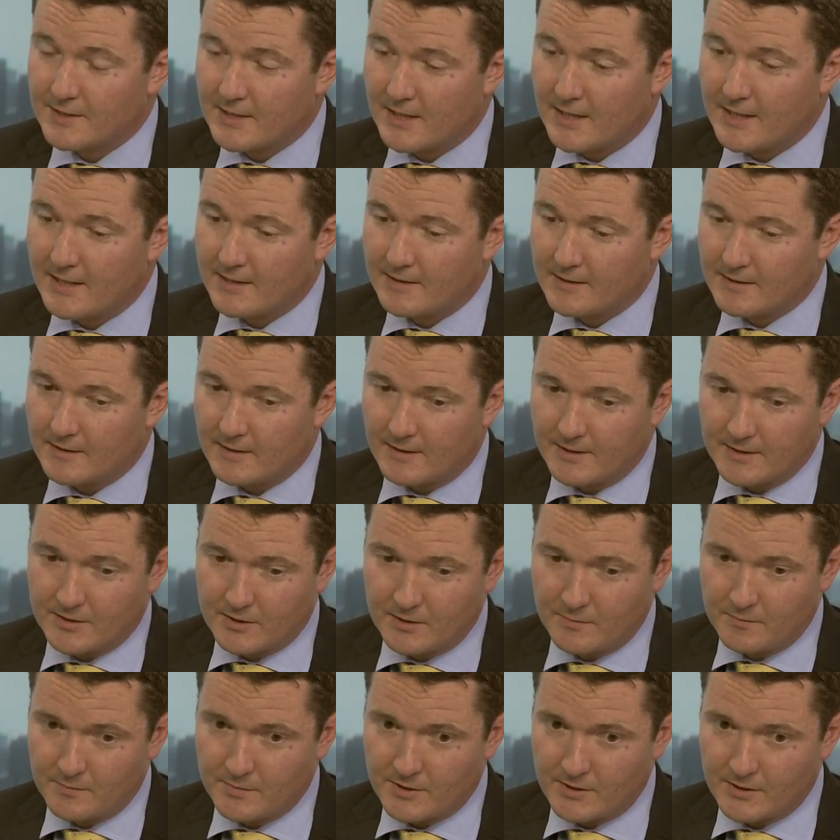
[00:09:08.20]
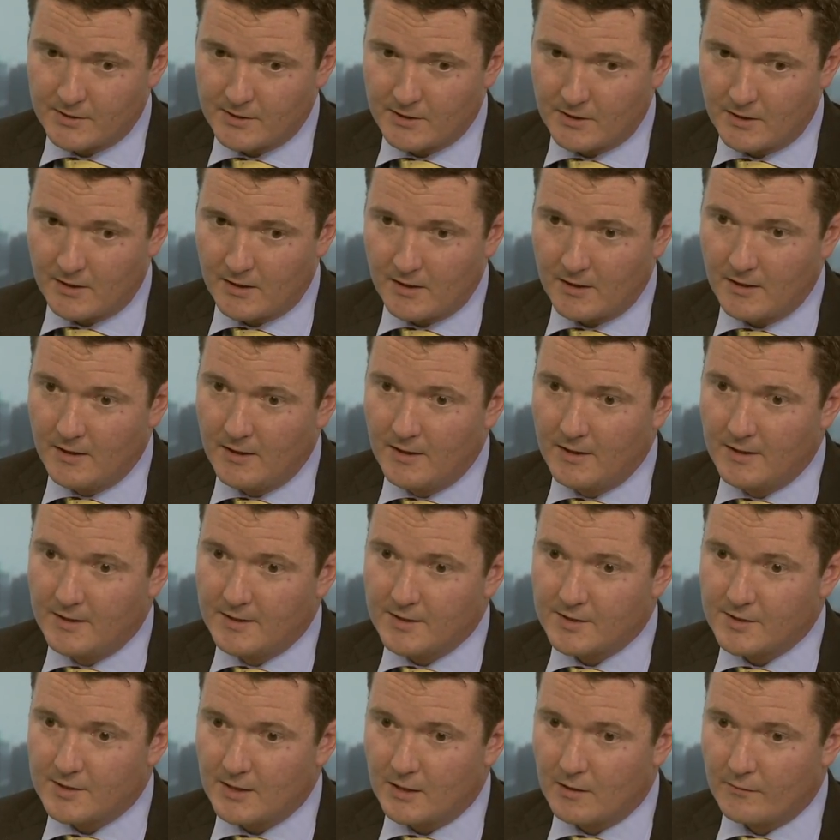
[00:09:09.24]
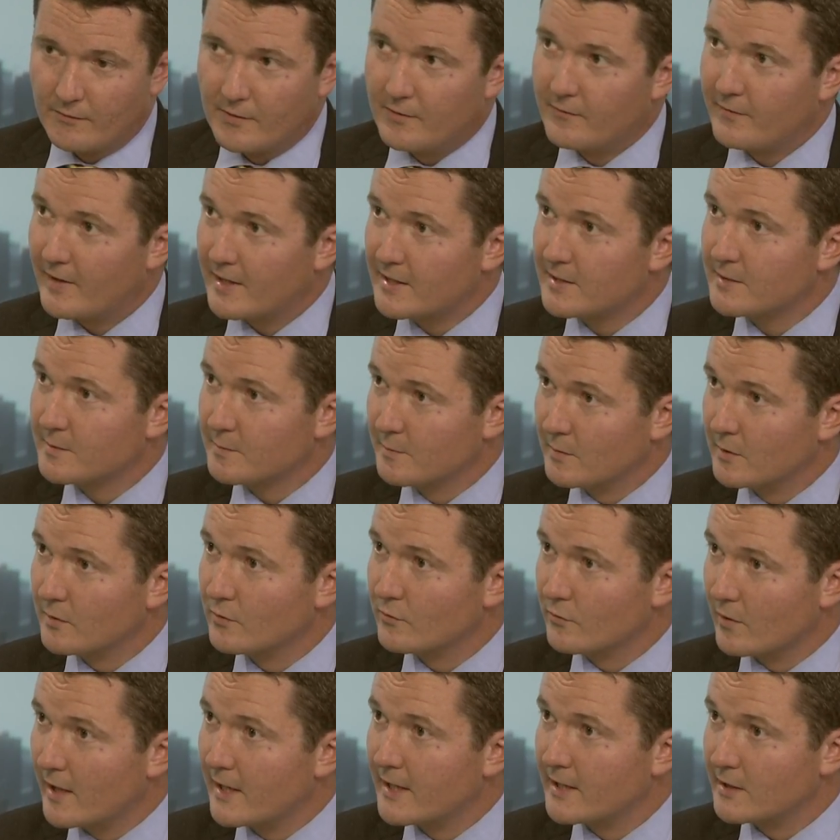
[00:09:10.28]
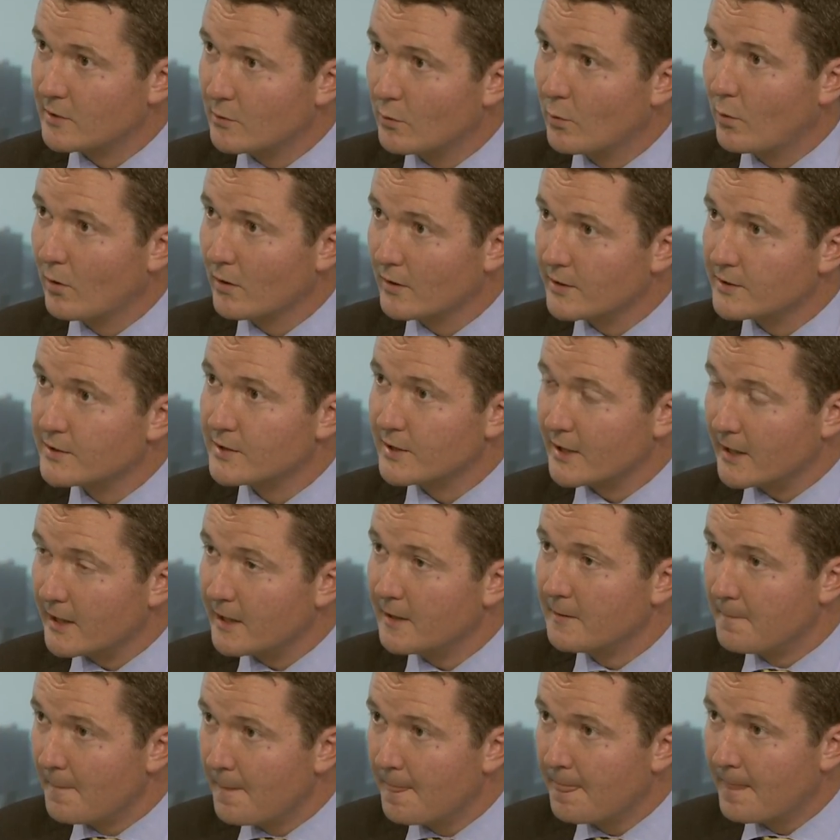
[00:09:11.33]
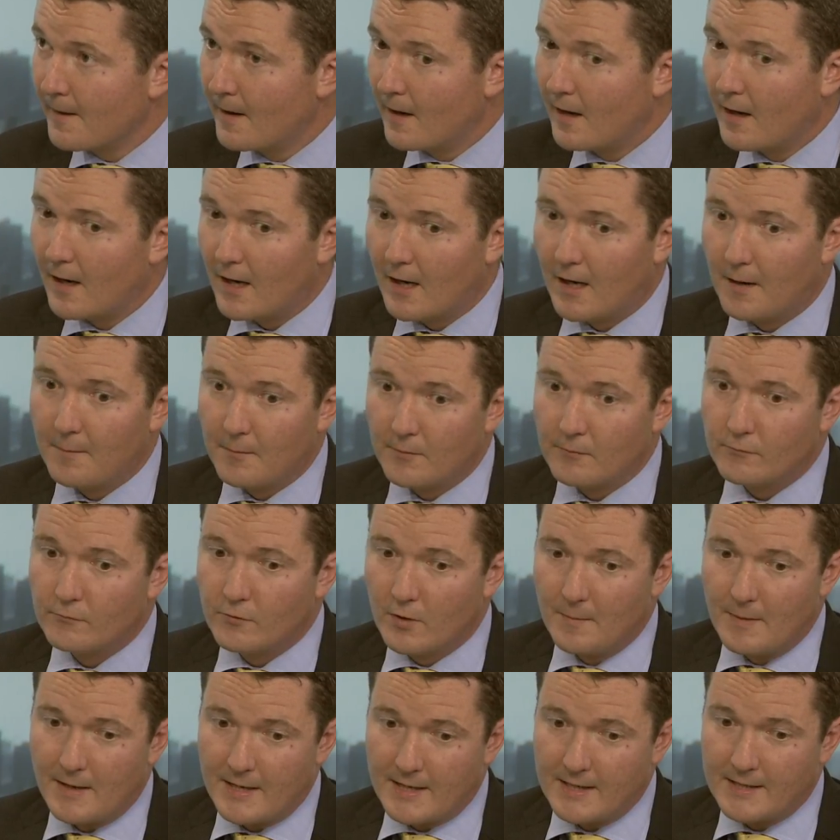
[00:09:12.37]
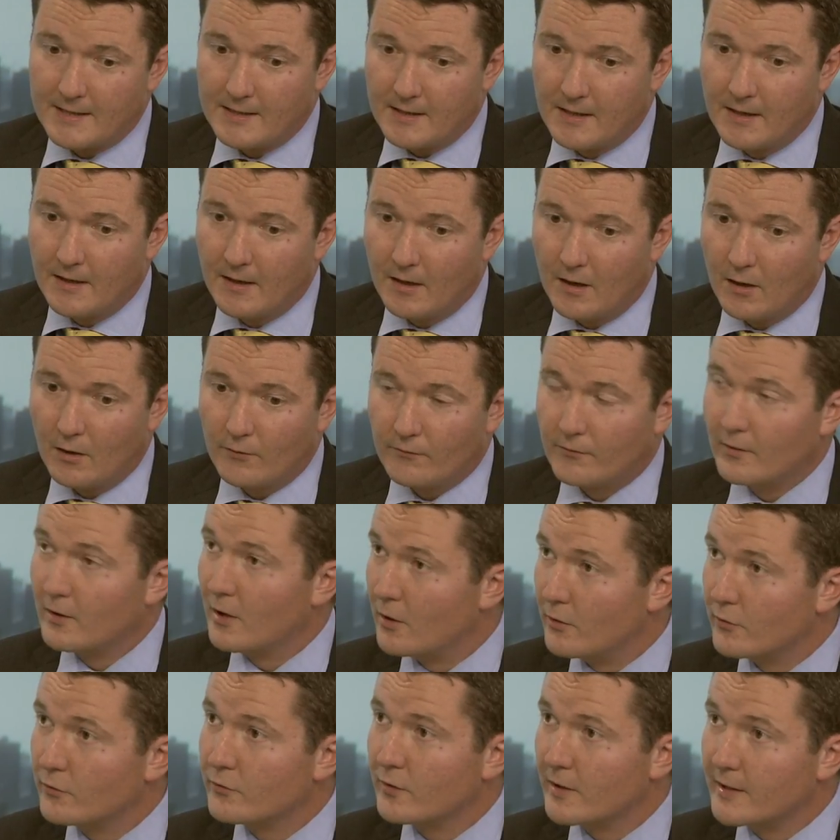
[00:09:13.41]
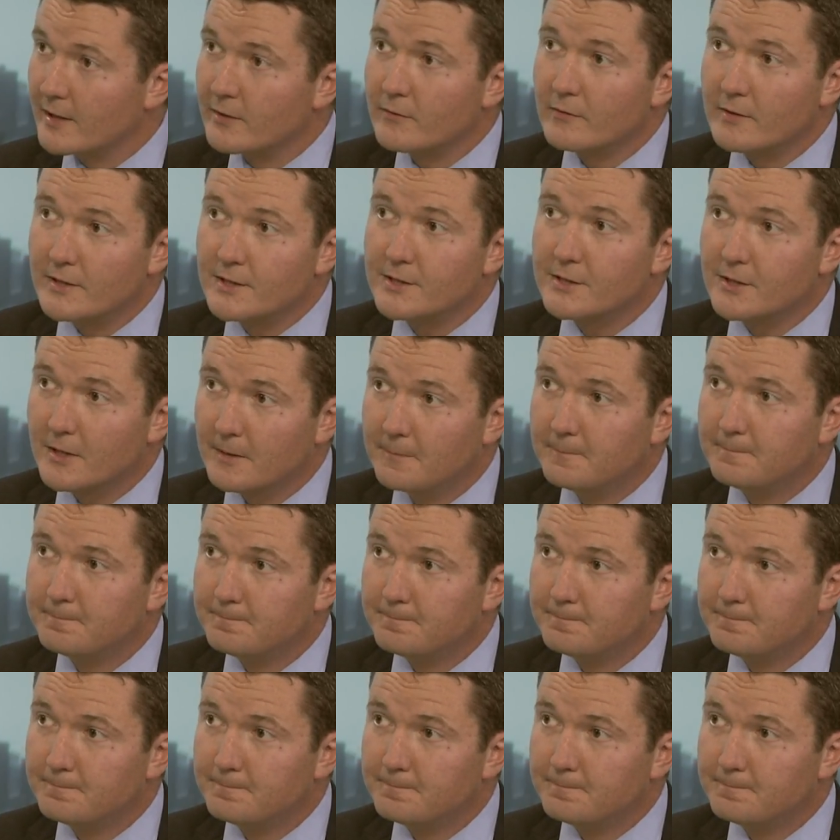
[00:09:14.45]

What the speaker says: say that items that are still of investment grade quality remain of low credit risk.